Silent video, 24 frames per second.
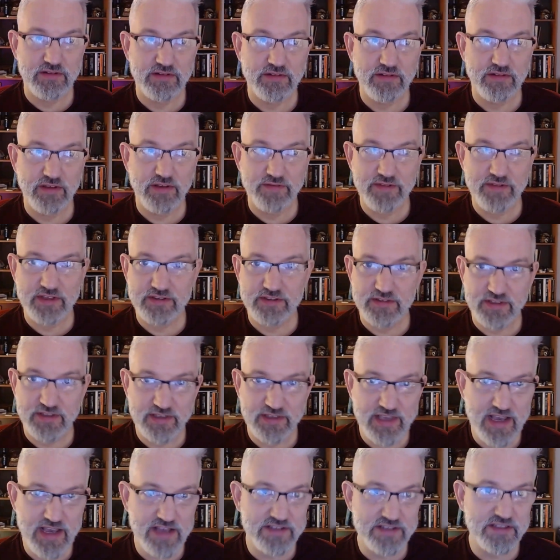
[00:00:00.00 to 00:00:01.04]
you have the
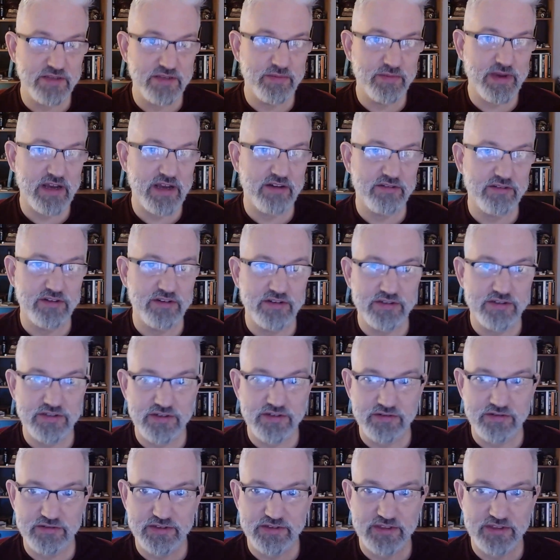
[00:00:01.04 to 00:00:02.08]
casting powder,
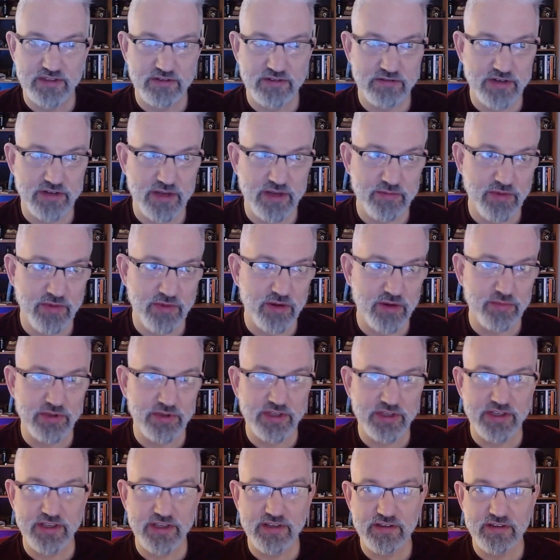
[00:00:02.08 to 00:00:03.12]
so create
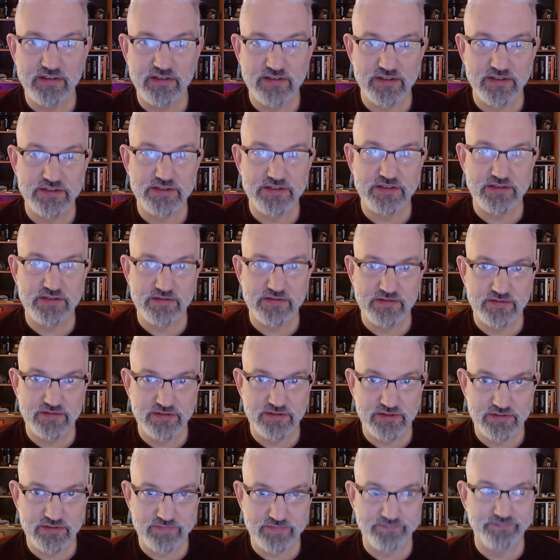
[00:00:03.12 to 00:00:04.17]
marbling. There's
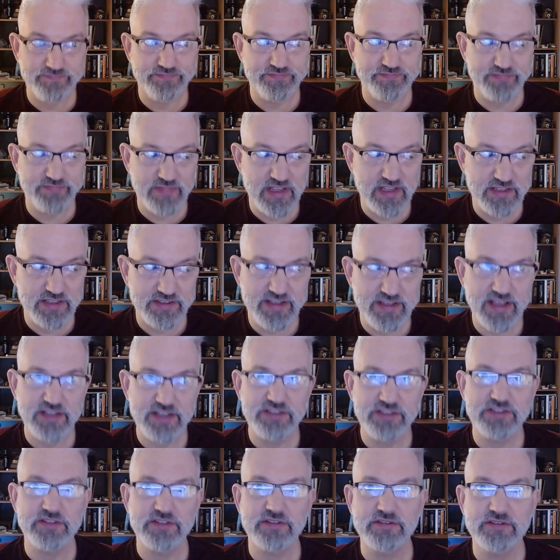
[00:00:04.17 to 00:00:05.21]

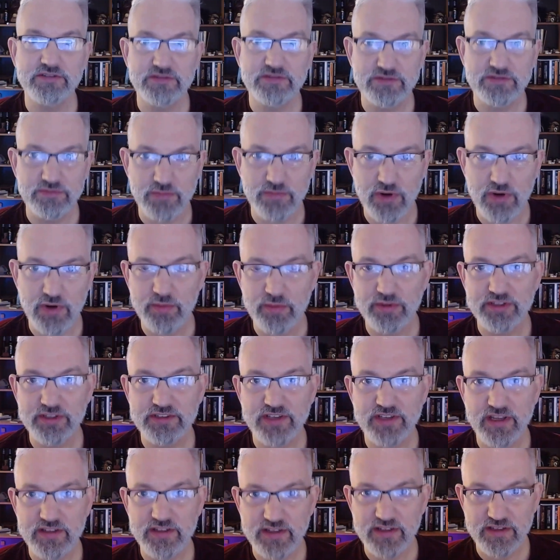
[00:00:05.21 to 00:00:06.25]
intentional marbling
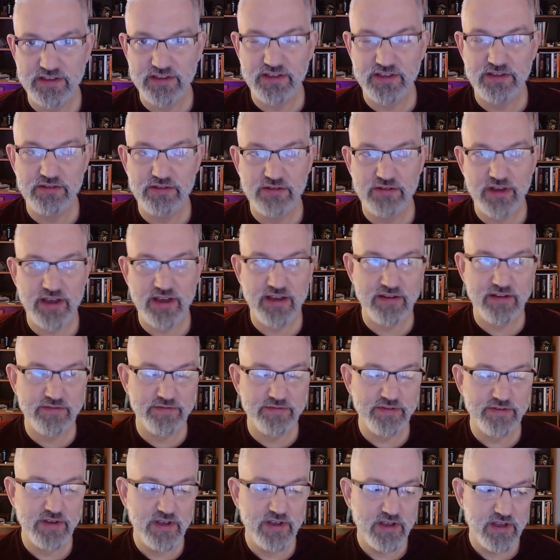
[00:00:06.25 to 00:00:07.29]
technique that you have.
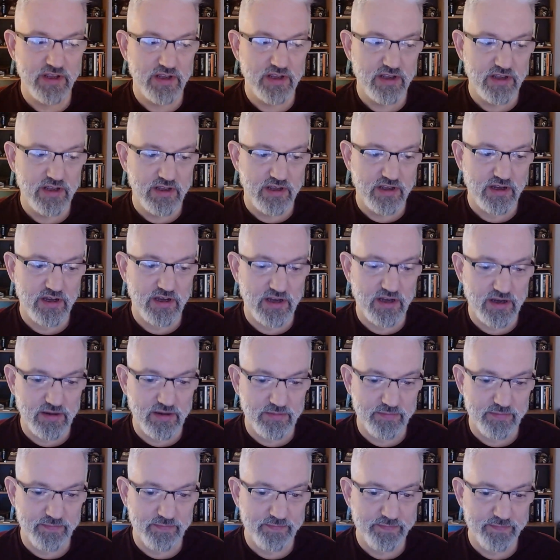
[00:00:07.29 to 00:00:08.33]

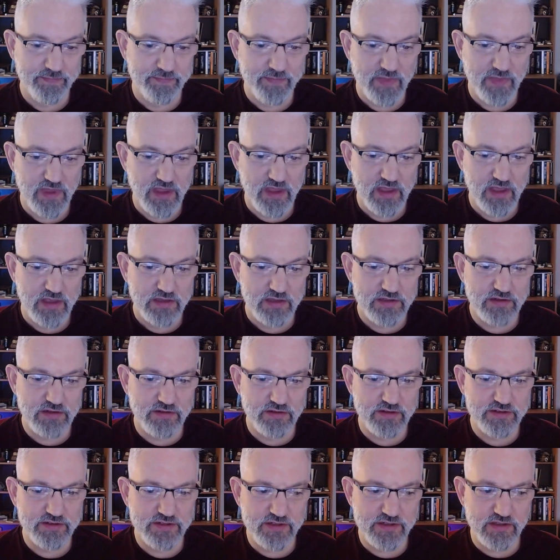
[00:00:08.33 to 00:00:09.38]
So
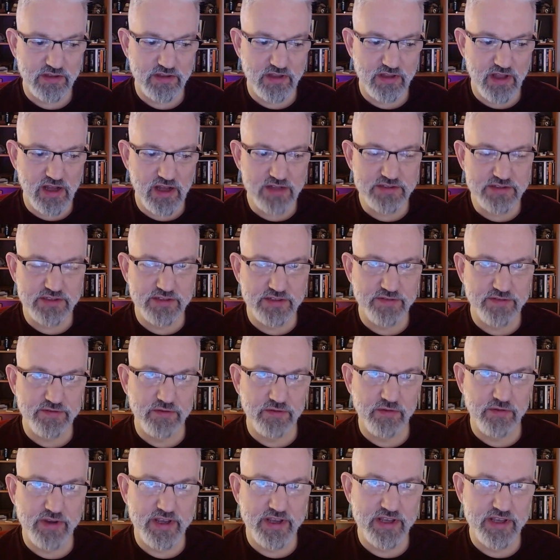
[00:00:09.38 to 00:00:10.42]
there's lots of
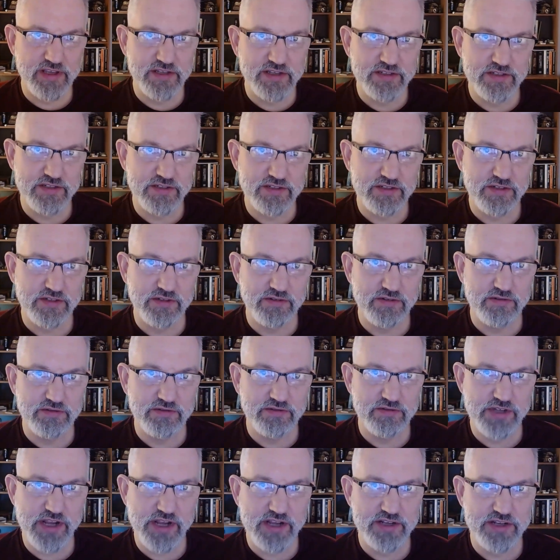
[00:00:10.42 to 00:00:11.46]
different ways to
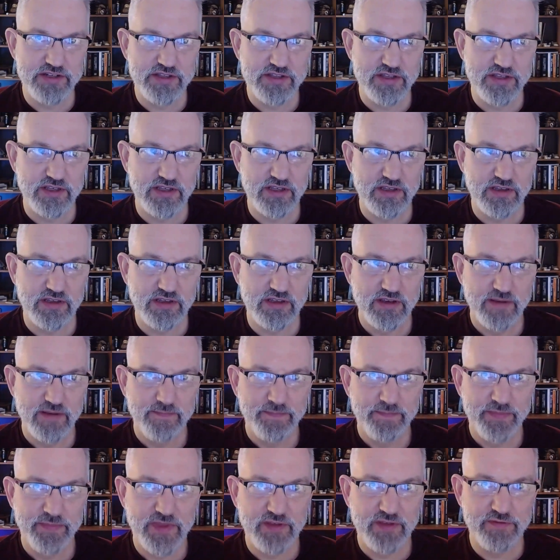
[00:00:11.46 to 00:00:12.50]
change the
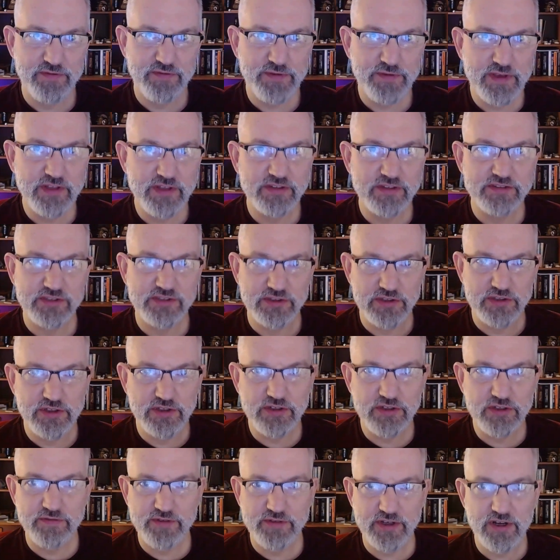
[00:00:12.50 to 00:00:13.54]
feel and the
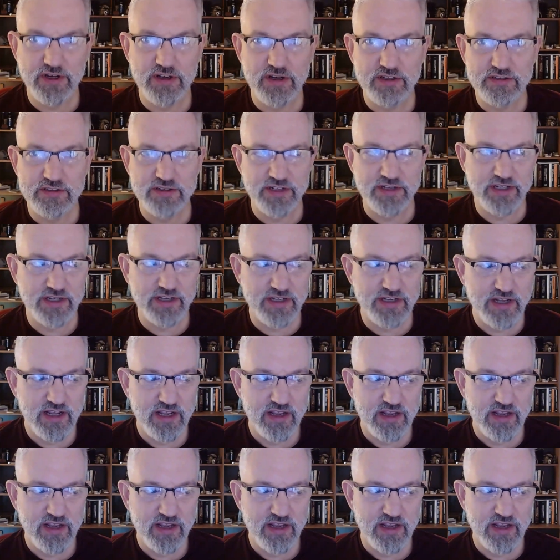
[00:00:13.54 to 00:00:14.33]
look of the concrete,